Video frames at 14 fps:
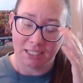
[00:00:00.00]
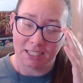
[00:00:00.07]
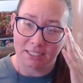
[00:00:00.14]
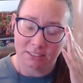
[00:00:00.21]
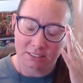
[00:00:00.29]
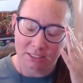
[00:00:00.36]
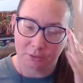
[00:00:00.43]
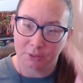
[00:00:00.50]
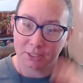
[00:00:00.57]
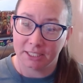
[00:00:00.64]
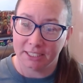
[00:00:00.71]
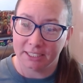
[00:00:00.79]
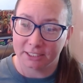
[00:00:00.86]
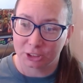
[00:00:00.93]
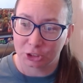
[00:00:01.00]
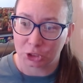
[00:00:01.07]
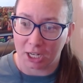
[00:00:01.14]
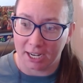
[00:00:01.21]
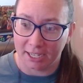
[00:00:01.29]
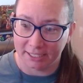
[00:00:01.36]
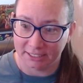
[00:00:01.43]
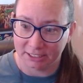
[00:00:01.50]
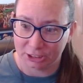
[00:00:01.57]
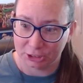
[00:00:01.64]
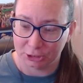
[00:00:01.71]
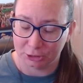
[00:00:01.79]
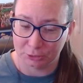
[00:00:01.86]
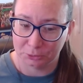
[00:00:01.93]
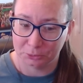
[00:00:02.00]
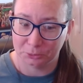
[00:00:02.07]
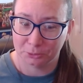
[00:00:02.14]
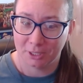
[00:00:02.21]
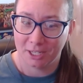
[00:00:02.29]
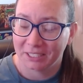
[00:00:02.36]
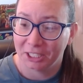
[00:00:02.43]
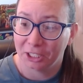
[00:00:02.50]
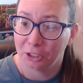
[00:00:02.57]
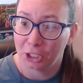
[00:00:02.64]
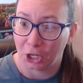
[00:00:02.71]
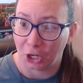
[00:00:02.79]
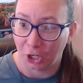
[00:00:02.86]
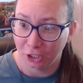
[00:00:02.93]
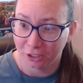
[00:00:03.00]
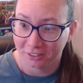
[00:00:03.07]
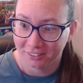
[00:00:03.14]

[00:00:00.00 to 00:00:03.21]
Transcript: And so he is trying to kill her